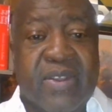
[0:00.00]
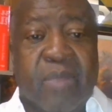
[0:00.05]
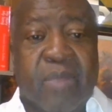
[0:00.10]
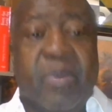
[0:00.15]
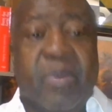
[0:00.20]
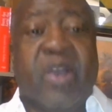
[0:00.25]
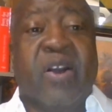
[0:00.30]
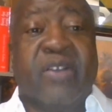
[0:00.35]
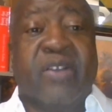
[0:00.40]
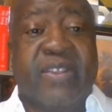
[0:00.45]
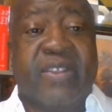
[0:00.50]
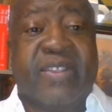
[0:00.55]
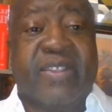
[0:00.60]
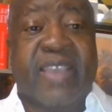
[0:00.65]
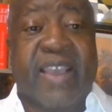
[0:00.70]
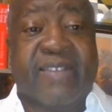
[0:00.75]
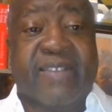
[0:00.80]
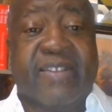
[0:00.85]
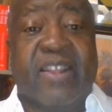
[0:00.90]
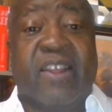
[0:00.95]
because it
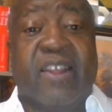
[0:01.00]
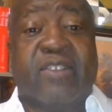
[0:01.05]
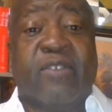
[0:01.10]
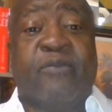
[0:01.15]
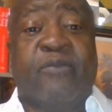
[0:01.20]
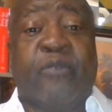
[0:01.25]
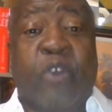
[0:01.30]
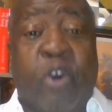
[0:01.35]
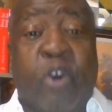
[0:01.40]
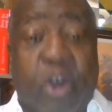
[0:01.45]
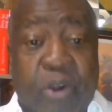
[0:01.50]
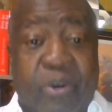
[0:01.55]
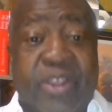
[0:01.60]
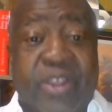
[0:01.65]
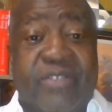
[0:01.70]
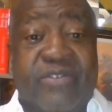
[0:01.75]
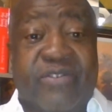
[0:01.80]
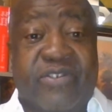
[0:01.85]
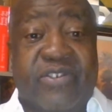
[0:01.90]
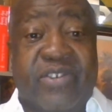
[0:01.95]
takes a lot of
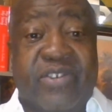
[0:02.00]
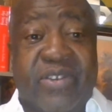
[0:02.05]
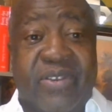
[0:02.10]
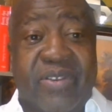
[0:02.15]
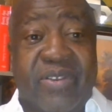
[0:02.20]
courage